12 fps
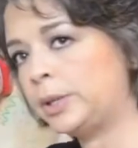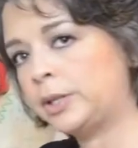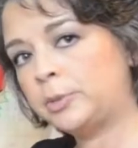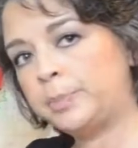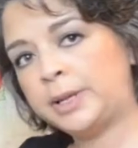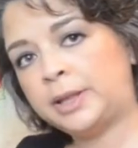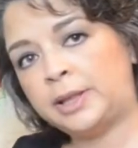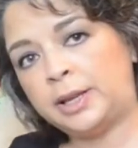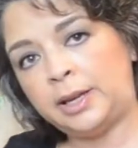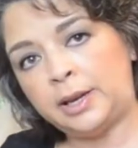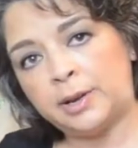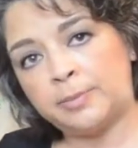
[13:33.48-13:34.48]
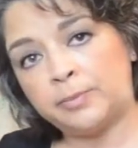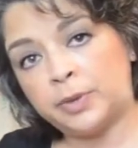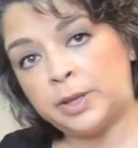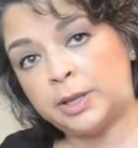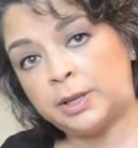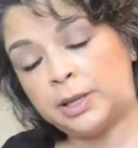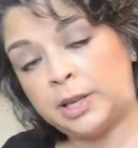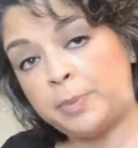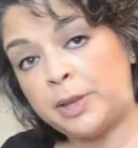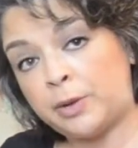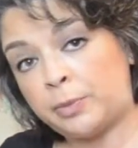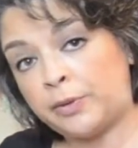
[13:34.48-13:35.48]
a little bit the
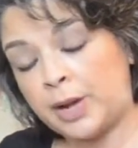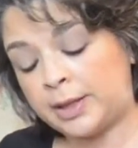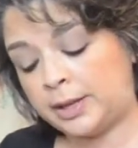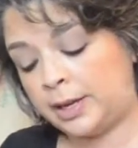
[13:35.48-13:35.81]
kibbeh that we've got in